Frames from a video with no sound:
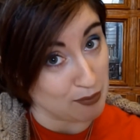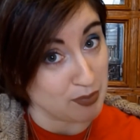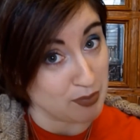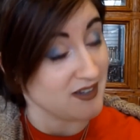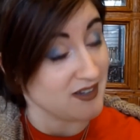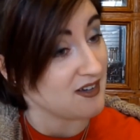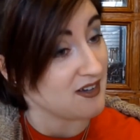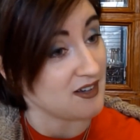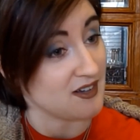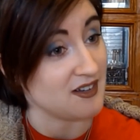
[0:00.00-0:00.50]

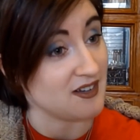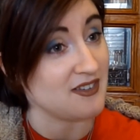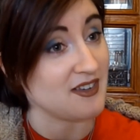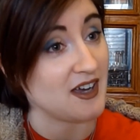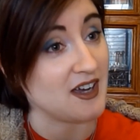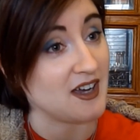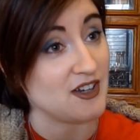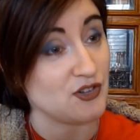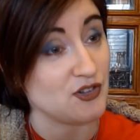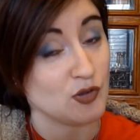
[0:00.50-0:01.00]
because
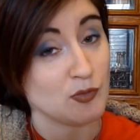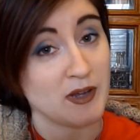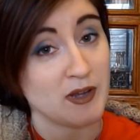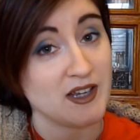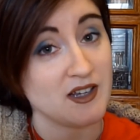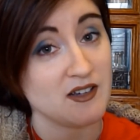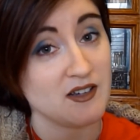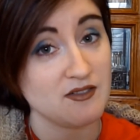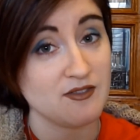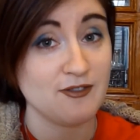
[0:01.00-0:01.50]
I do
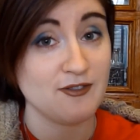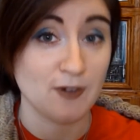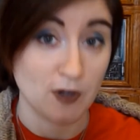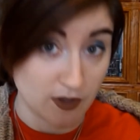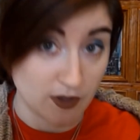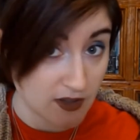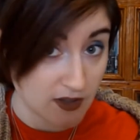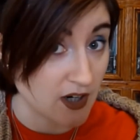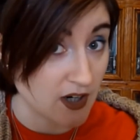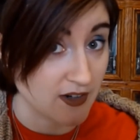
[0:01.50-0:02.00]
make
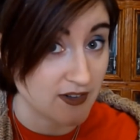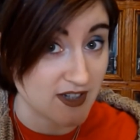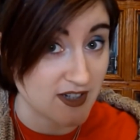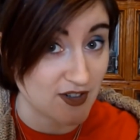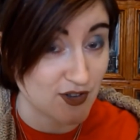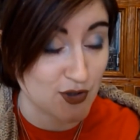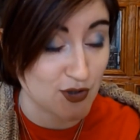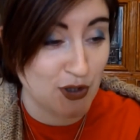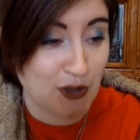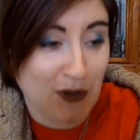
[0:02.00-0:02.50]
fun
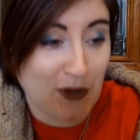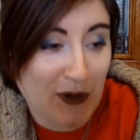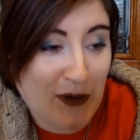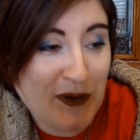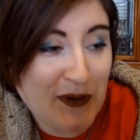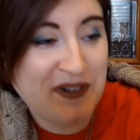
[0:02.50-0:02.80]
content too.